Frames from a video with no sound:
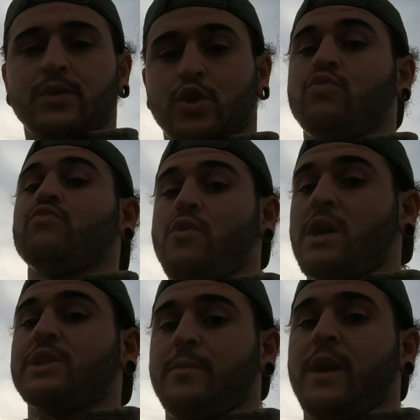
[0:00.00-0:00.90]

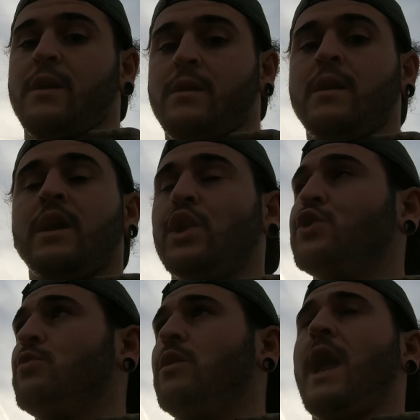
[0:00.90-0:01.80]
Trust me. And
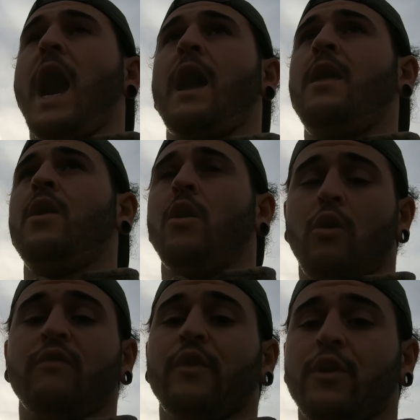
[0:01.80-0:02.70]
do not
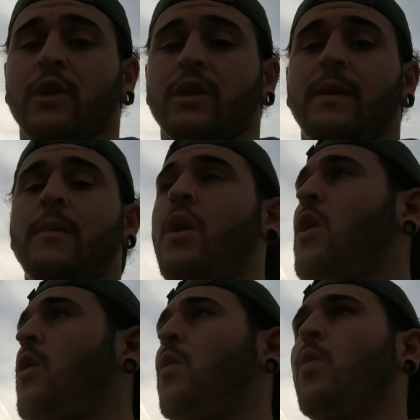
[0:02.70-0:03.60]
overcook them,
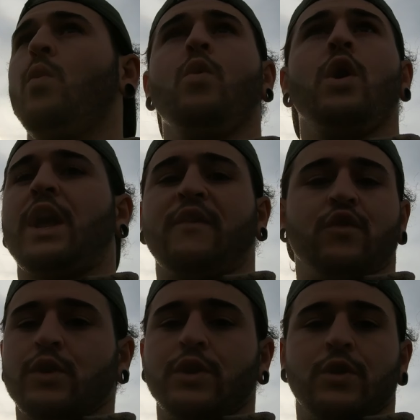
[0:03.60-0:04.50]

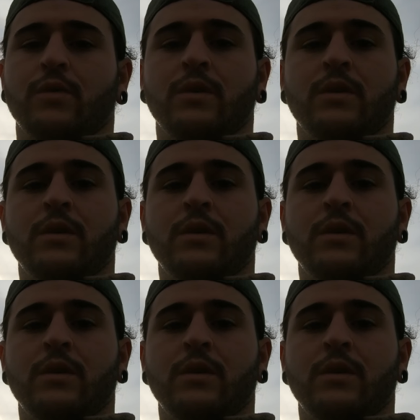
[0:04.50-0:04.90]
whatever you do.